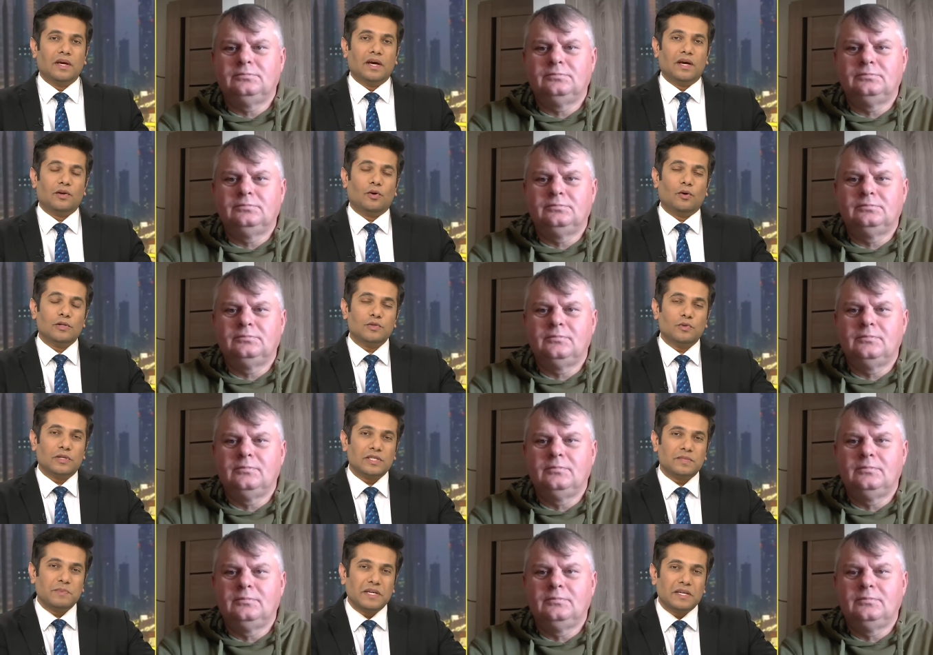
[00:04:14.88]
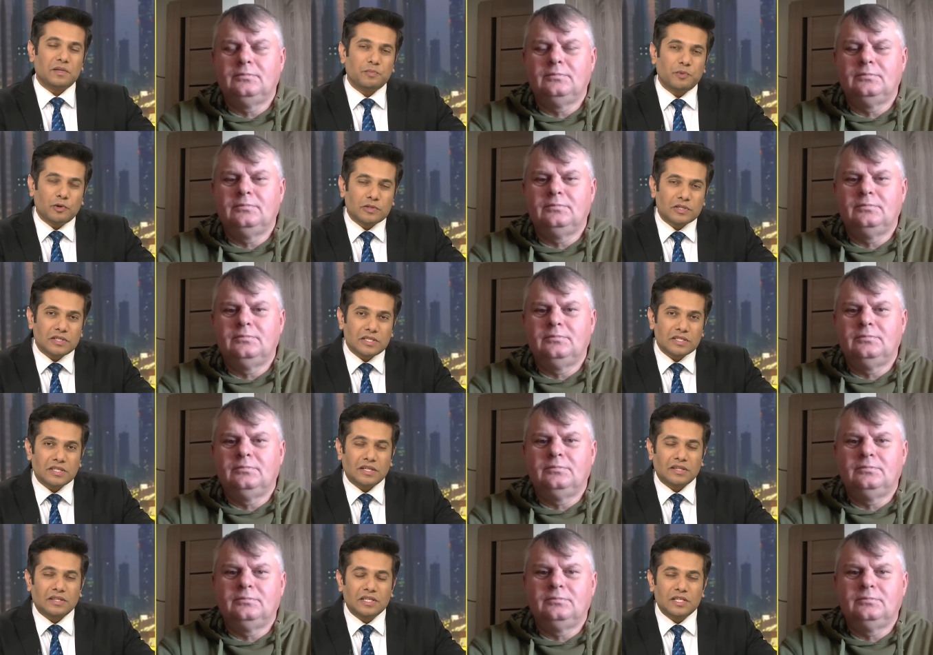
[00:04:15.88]
Speaker 1: And also what is being reported is
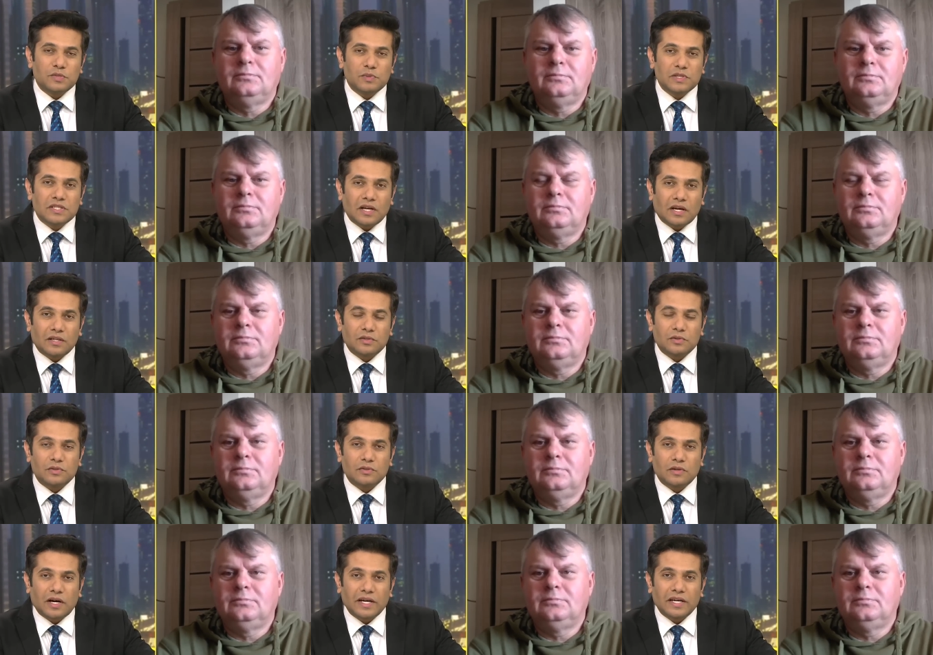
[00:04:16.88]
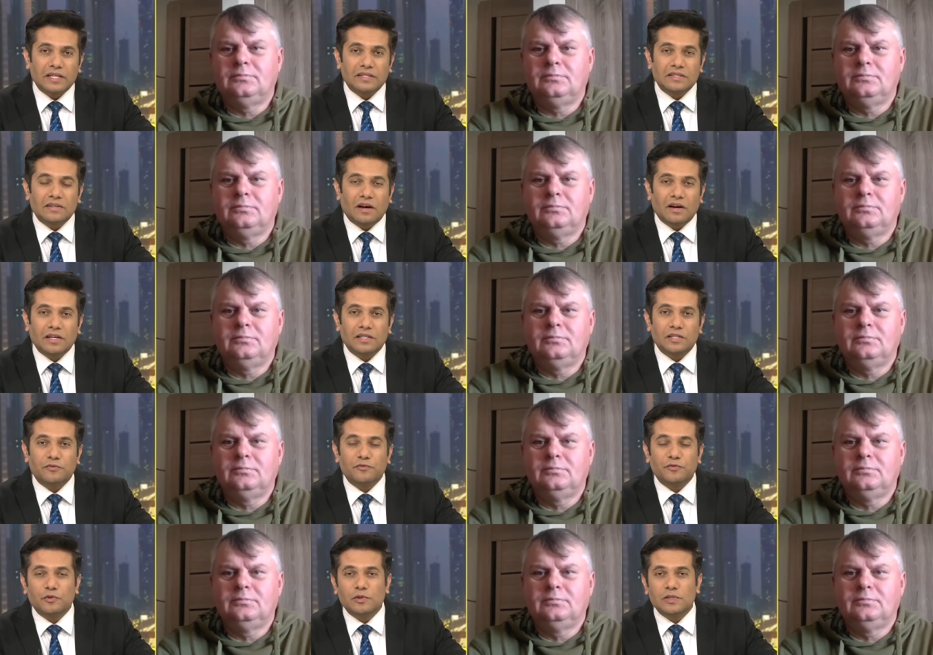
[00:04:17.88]
that this was done to try and target the
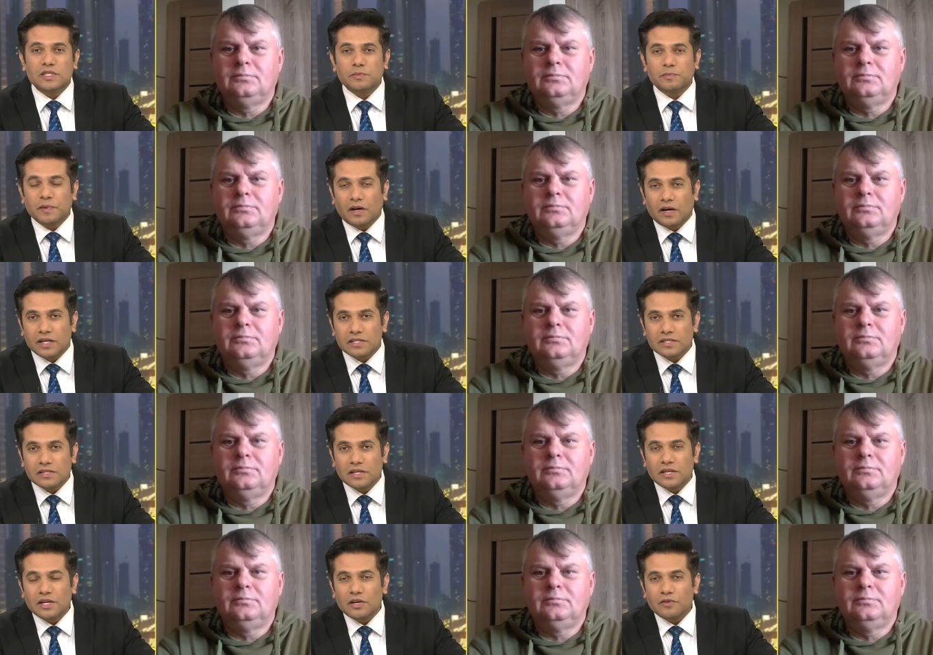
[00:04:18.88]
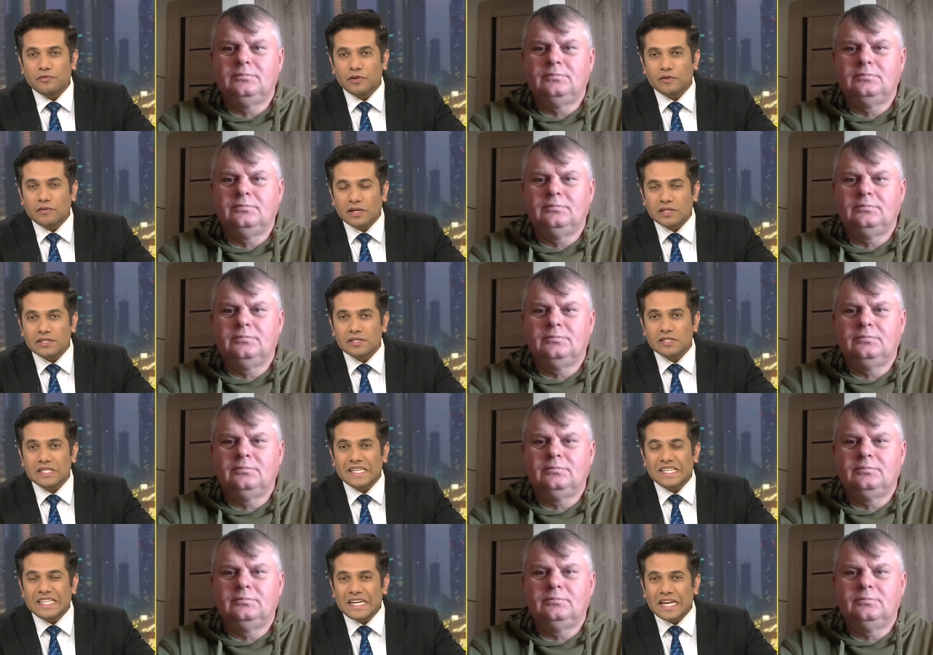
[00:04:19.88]
fuel supplies for Russia's
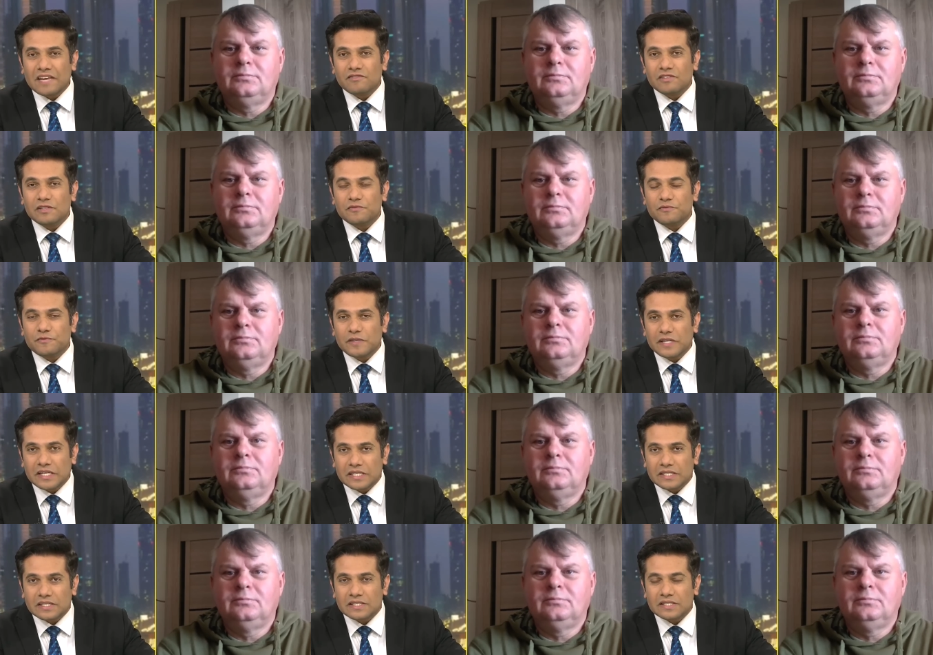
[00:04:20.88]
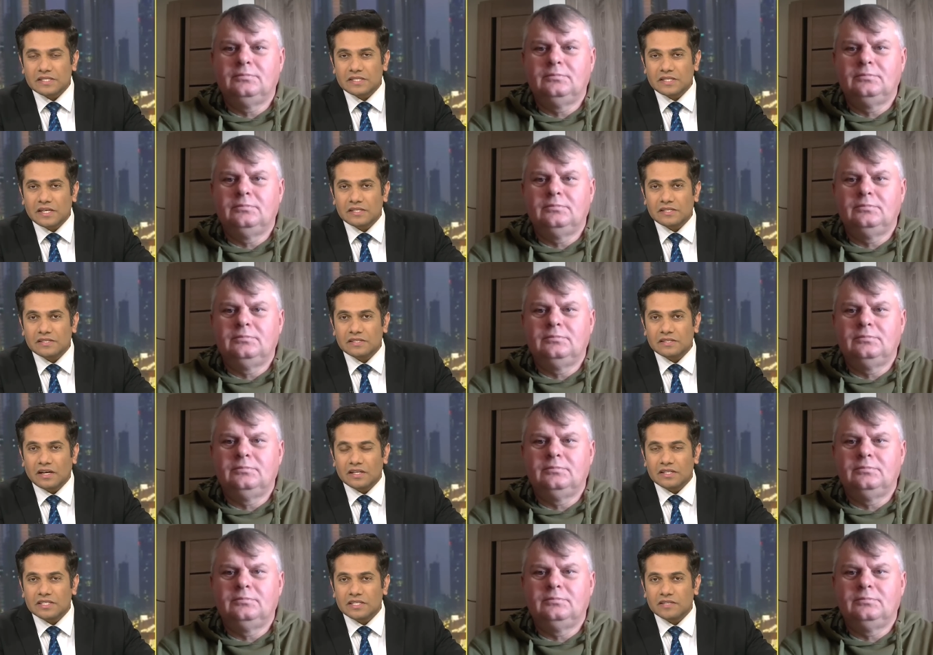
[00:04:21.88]
naval fleet stationed
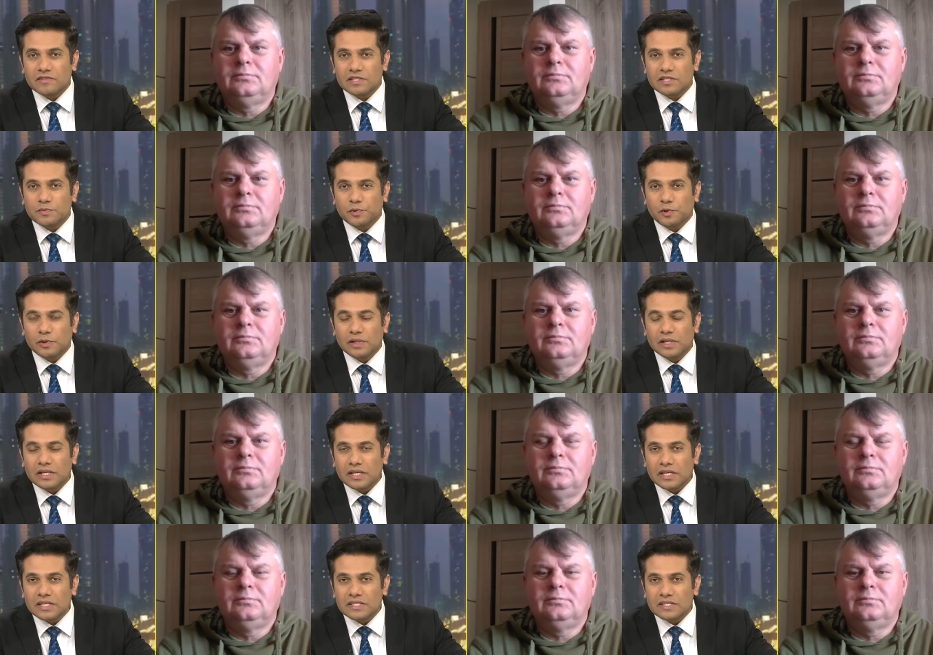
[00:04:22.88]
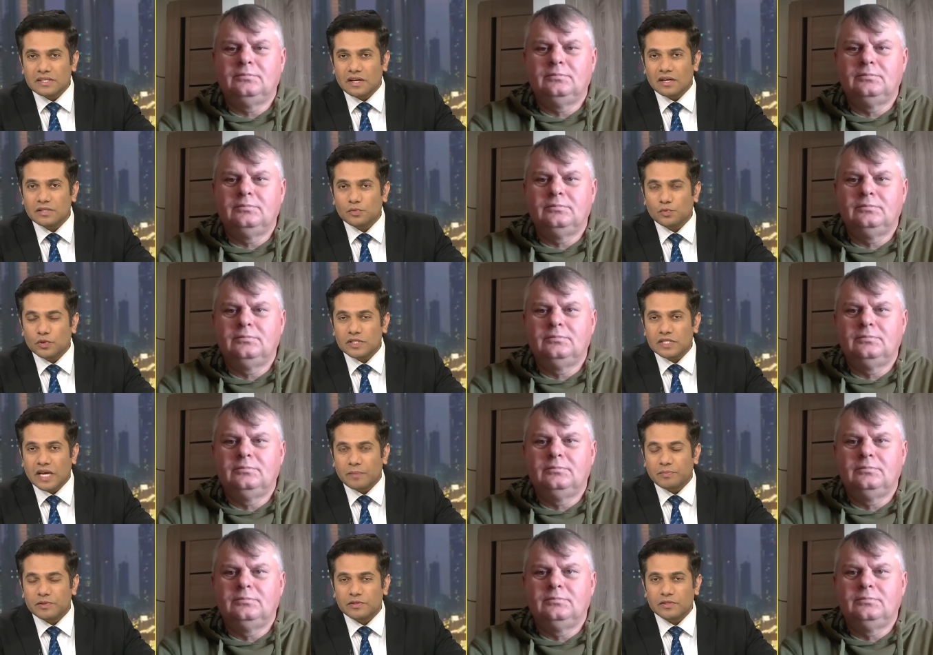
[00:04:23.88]
at Sevastopol. Is that what has
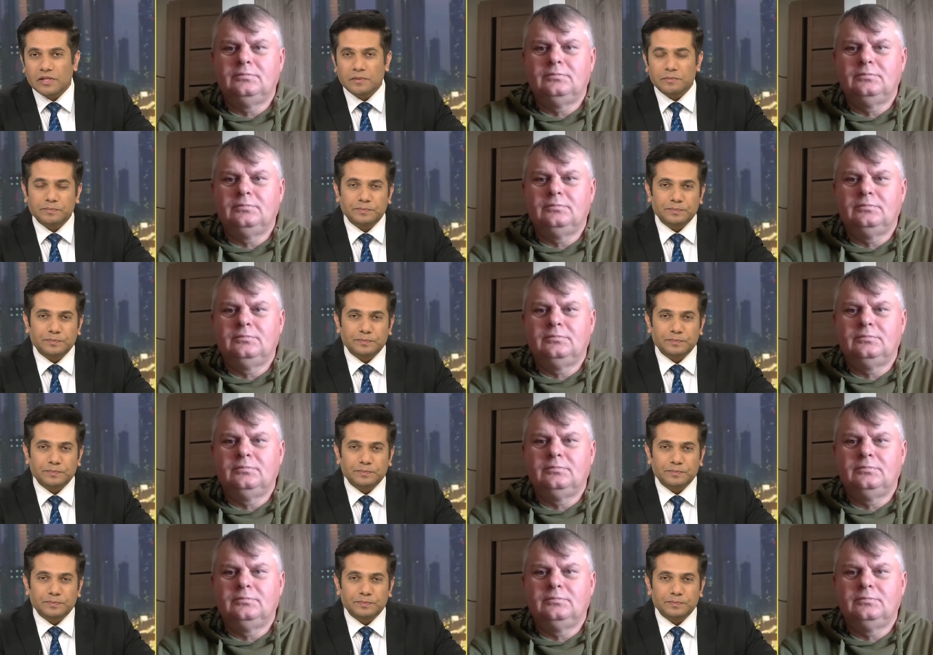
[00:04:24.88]
happened today?